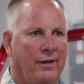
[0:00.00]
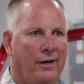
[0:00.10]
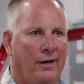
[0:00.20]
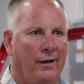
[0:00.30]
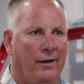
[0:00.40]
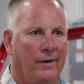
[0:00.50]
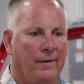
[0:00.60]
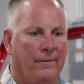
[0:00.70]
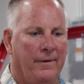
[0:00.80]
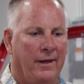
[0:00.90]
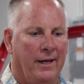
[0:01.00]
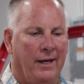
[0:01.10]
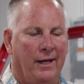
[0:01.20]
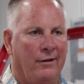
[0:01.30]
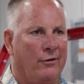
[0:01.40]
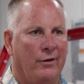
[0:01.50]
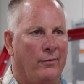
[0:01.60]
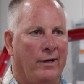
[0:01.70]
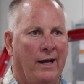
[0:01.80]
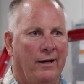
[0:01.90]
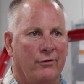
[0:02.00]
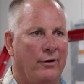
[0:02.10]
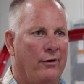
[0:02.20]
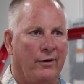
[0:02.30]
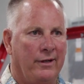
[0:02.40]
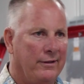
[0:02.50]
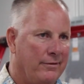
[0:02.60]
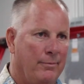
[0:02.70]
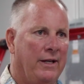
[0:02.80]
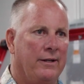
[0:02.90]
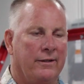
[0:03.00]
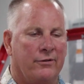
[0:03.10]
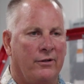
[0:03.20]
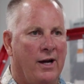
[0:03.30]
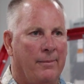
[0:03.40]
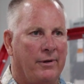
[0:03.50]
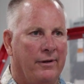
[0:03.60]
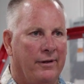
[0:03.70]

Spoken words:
And doing what I enjoy doing is being in the shop.